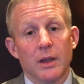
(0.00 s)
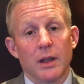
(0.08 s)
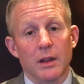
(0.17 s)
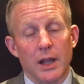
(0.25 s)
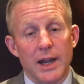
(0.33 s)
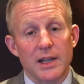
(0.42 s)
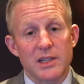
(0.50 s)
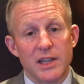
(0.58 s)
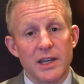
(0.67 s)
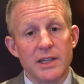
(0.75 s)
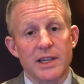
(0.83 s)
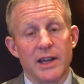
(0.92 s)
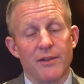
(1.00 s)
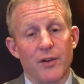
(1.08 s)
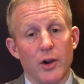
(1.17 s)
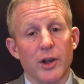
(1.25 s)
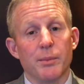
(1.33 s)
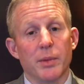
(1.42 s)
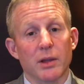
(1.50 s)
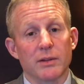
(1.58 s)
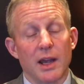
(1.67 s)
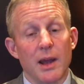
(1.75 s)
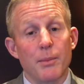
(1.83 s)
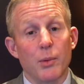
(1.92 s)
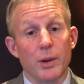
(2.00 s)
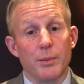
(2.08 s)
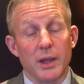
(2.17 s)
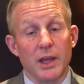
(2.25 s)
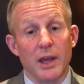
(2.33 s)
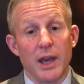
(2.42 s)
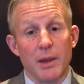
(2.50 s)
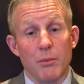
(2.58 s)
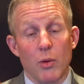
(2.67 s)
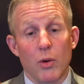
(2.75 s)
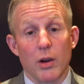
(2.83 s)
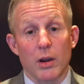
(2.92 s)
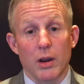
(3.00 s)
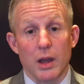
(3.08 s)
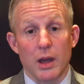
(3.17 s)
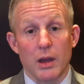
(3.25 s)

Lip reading: A lot of cities that have already built up would be a more